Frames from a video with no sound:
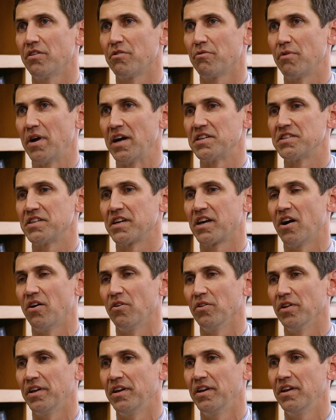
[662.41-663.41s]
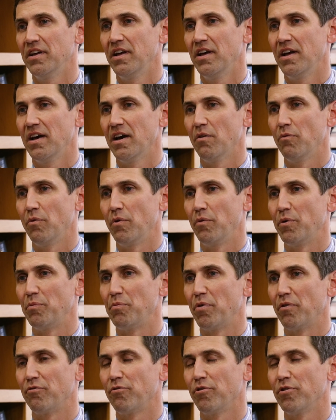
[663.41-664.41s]
thoracic outlet, we would
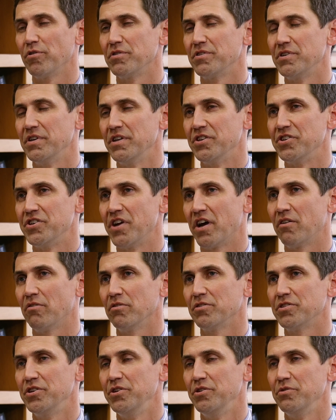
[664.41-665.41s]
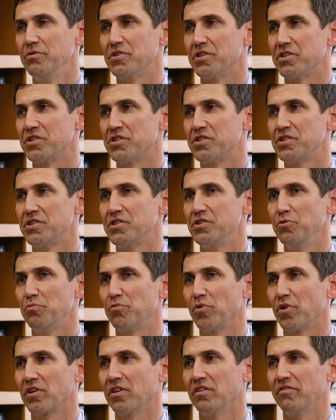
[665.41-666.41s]
prefer in general to use a
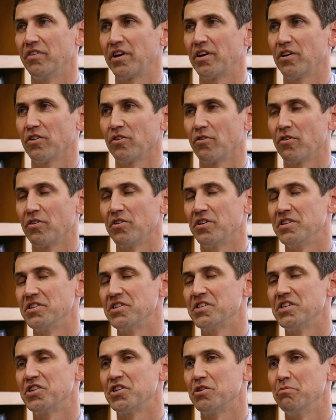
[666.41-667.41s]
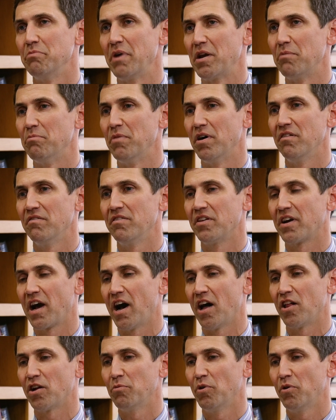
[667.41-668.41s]
supraclavicular or the incision made above the
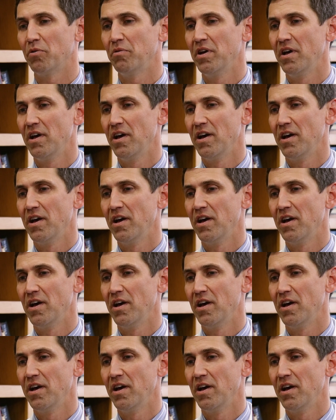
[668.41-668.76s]
collarbone